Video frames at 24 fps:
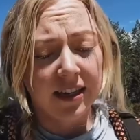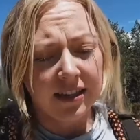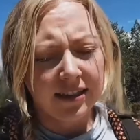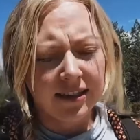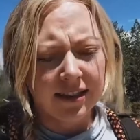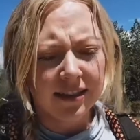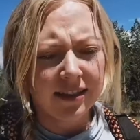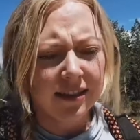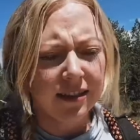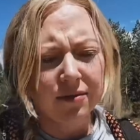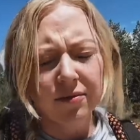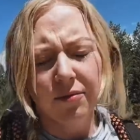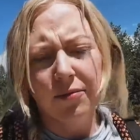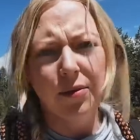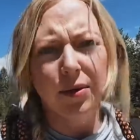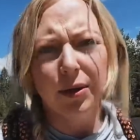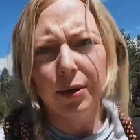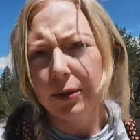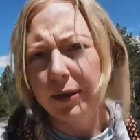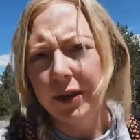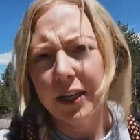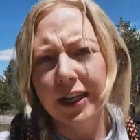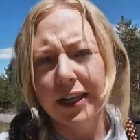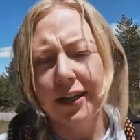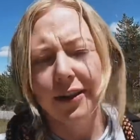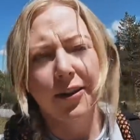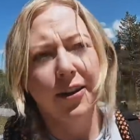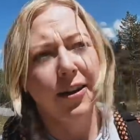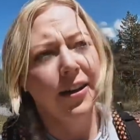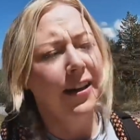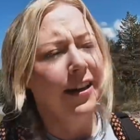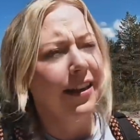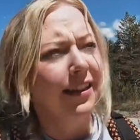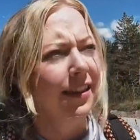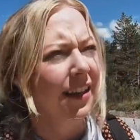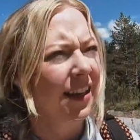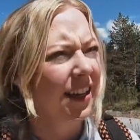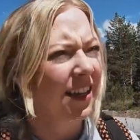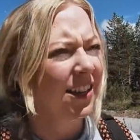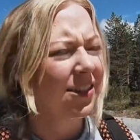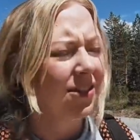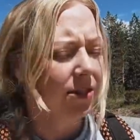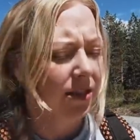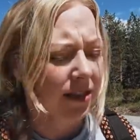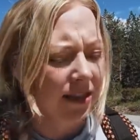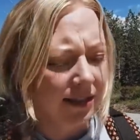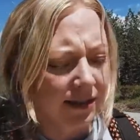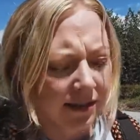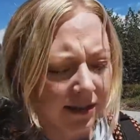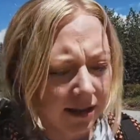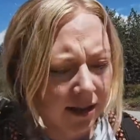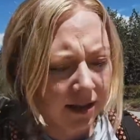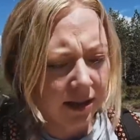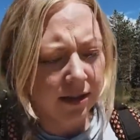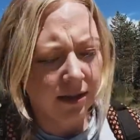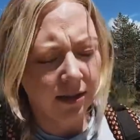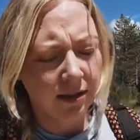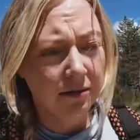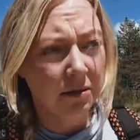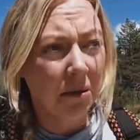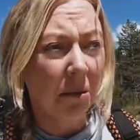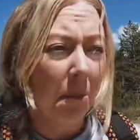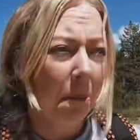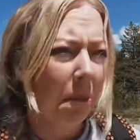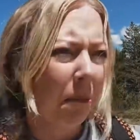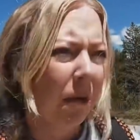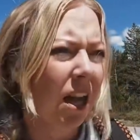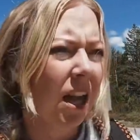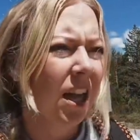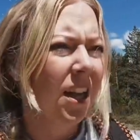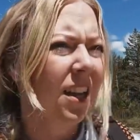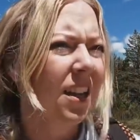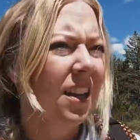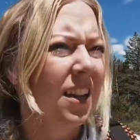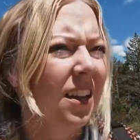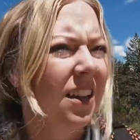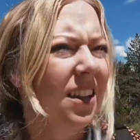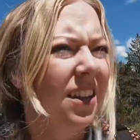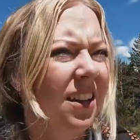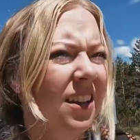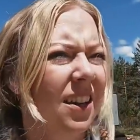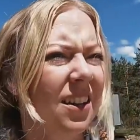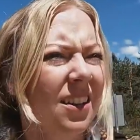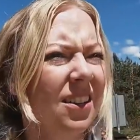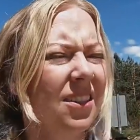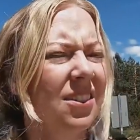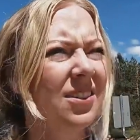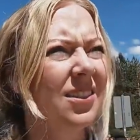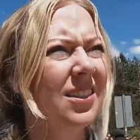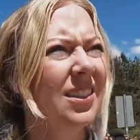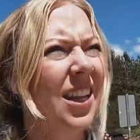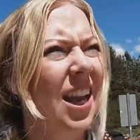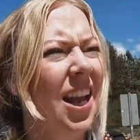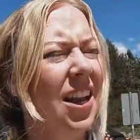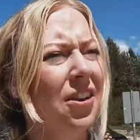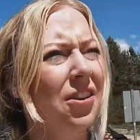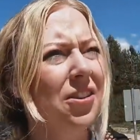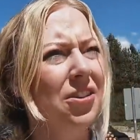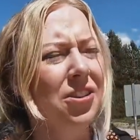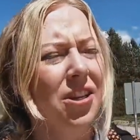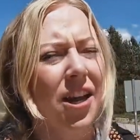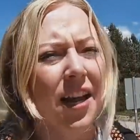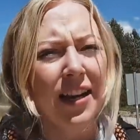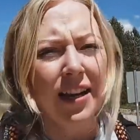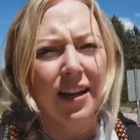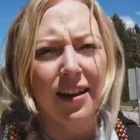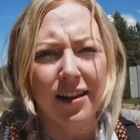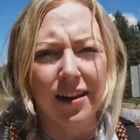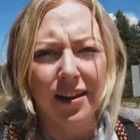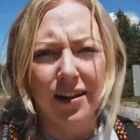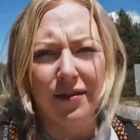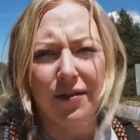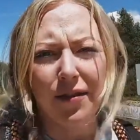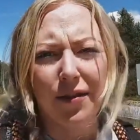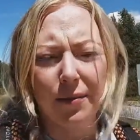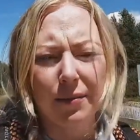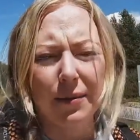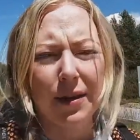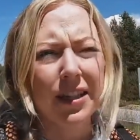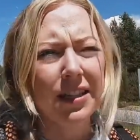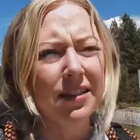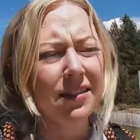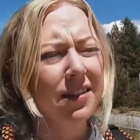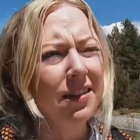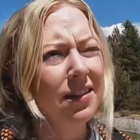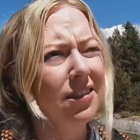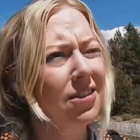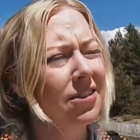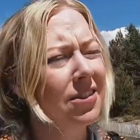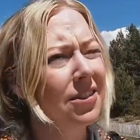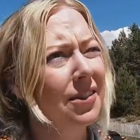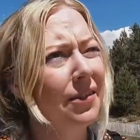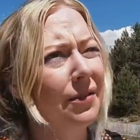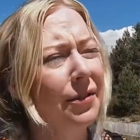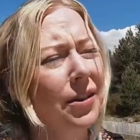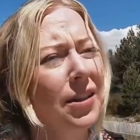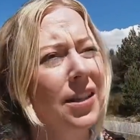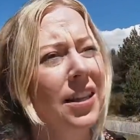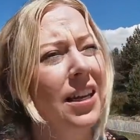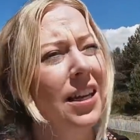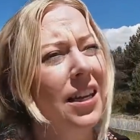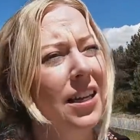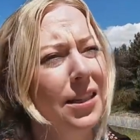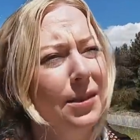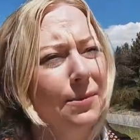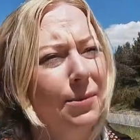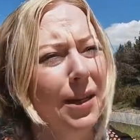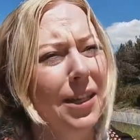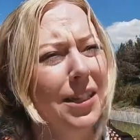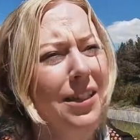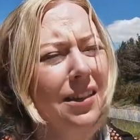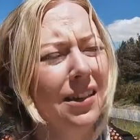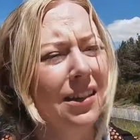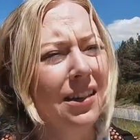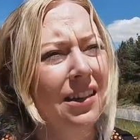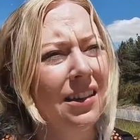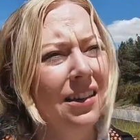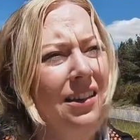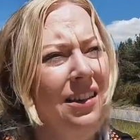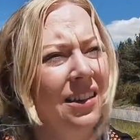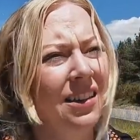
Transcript: It doesn't ruin it or anything. It just, just energetically for me is a little different than I expected.